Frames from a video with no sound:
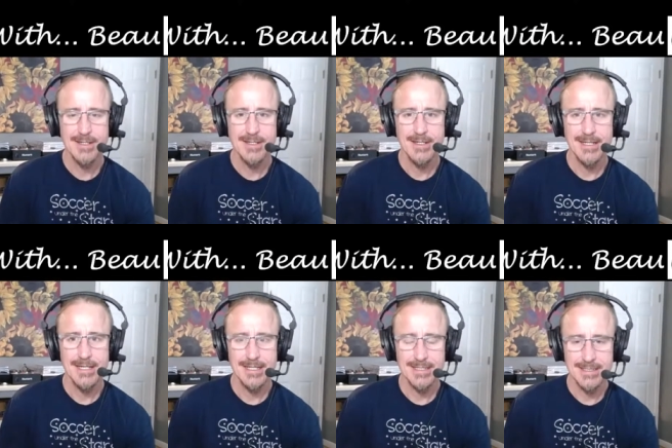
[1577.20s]

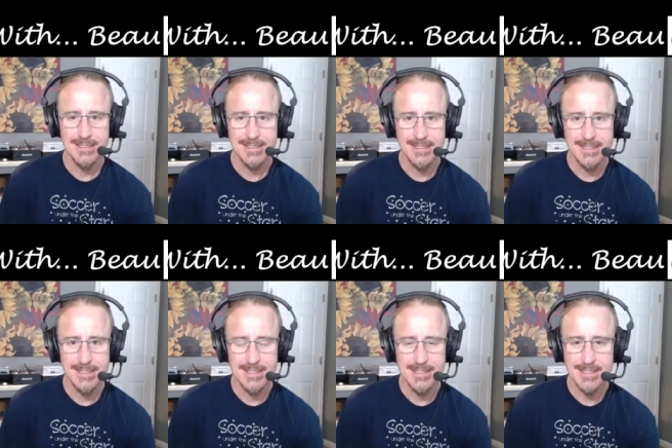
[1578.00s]
and
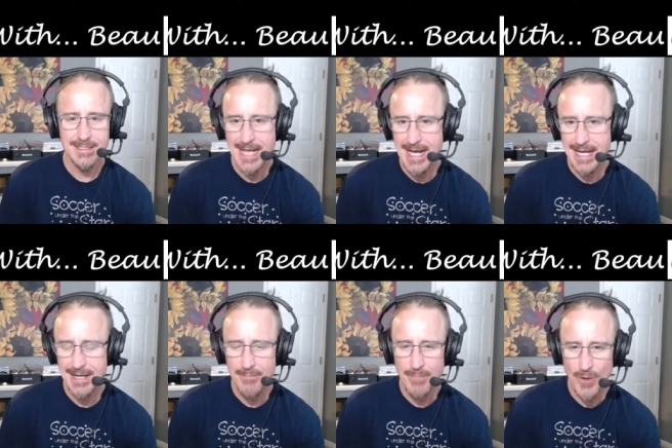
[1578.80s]
is sad
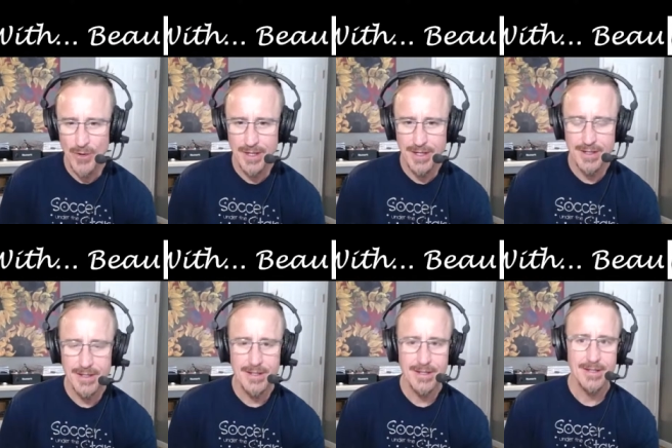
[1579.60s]
and burdened
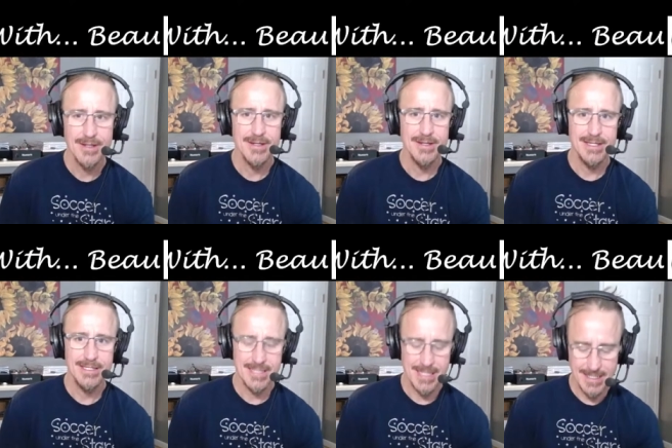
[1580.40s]
and
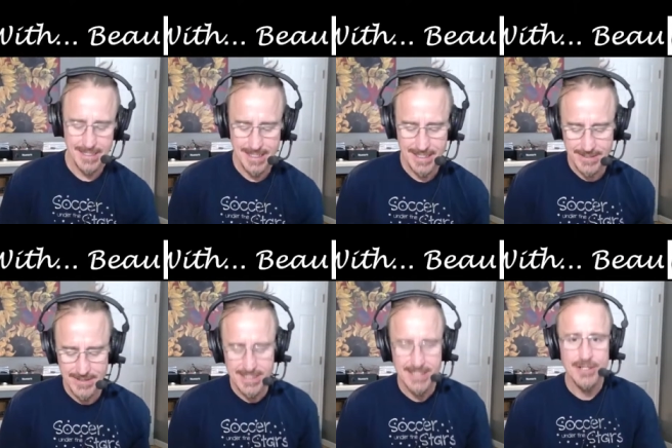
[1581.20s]
these kind of things you
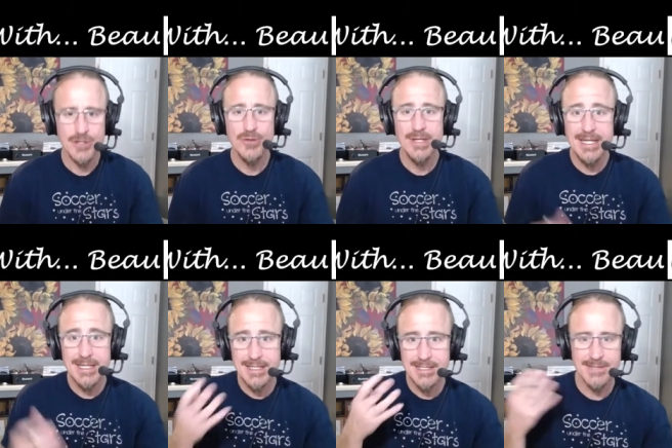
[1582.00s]
see the
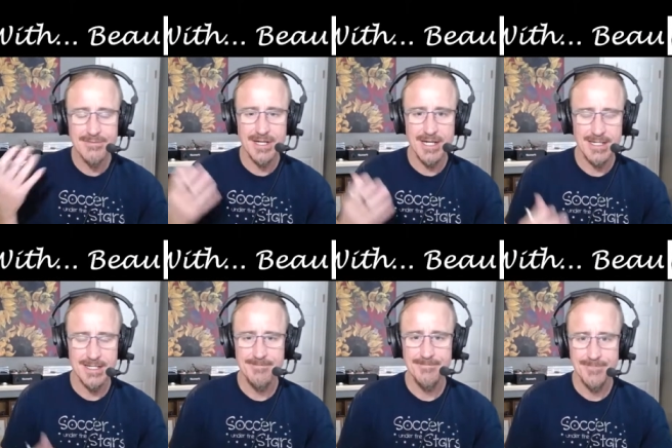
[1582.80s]
uniqueness of
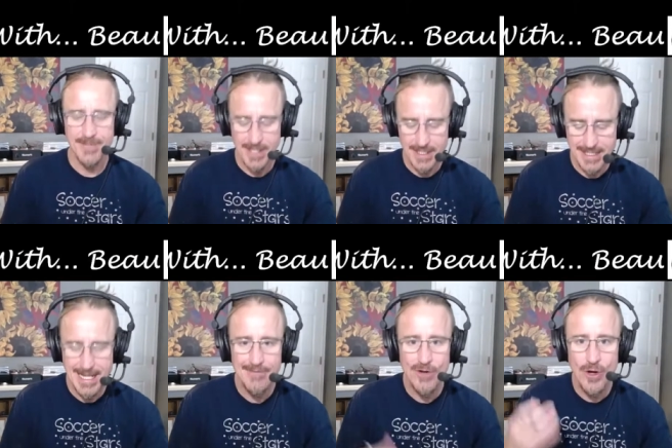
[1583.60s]
god god can
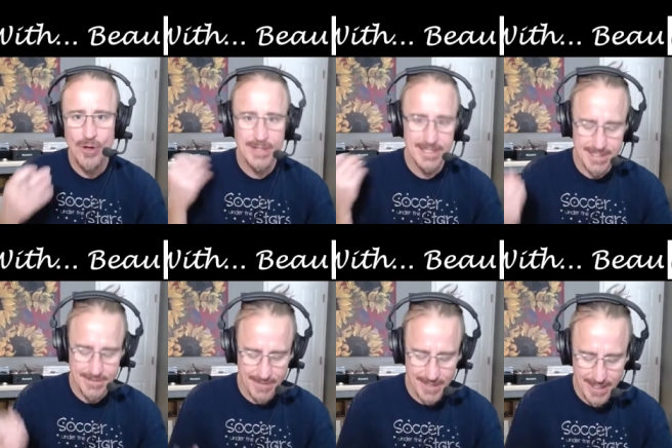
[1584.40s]
have all these
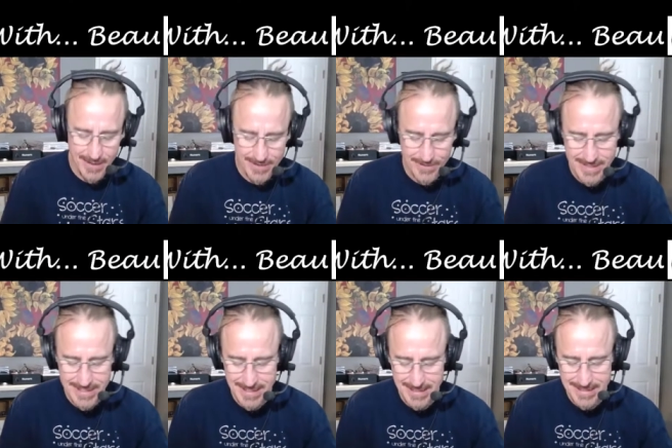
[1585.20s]
different
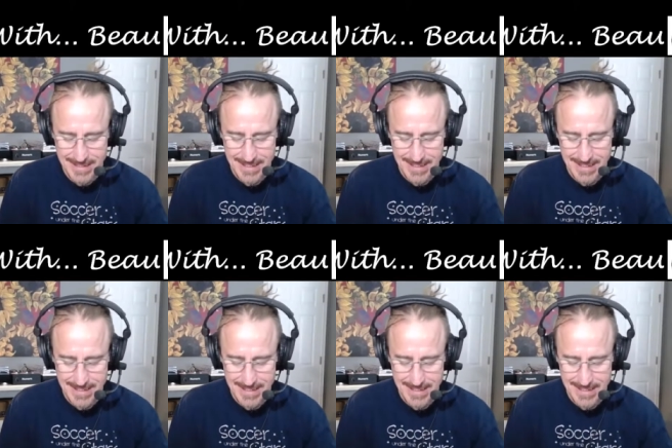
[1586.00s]
characteristics